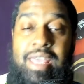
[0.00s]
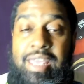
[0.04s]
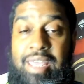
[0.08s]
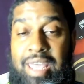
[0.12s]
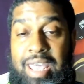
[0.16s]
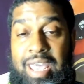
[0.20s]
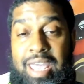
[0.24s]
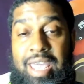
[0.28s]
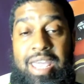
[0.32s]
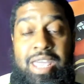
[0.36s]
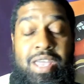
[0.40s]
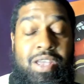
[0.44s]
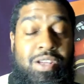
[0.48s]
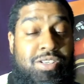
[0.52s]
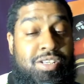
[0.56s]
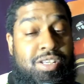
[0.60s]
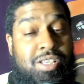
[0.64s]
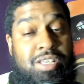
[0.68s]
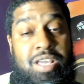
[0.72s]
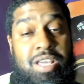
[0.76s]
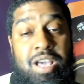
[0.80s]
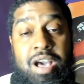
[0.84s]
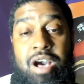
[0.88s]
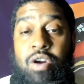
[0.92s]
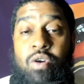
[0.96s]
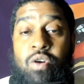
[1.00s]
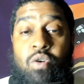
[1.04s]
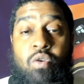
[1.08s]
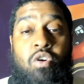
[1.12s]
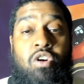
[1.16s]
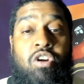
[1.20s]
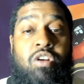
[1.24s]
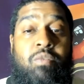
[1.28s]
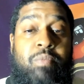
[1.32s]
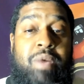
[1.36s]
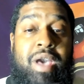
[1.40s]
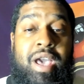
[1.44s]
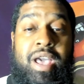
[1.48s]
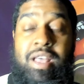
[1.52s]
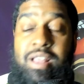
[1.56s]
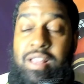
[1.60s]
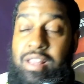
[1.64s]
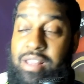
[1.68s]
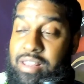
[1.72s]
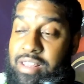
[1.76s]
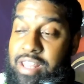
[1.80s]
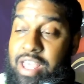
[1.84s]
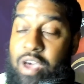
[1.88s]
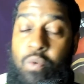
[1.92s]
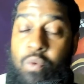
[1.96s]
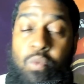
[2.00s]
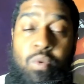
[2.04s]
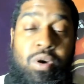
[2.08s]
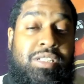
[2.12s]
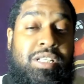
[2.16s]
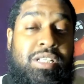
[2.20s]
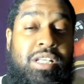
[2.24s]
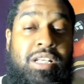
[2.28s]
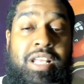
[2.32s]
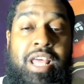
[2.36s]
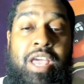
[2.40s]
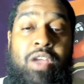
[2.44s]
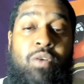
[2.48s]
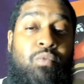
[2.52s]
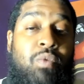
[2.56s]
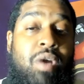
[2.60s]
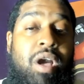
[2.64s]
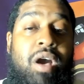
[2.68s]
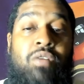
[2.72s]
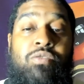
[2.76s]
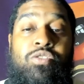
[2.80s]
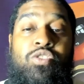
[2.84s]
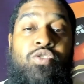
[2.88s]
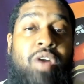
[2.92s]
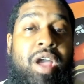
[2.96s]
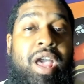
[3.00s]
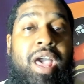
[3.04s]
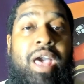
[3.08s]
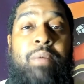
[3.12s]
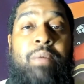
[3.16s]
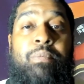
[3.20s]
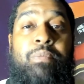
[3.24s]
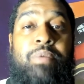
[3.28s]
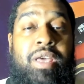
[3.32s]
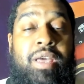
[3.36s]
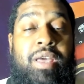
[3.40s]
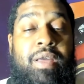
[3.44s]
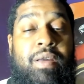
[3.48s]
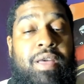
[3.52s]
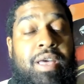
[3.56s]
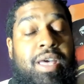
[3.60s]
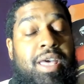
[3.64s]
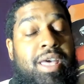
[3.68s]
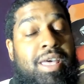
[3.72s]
And he is a young quarterback that was a late-round draft pick.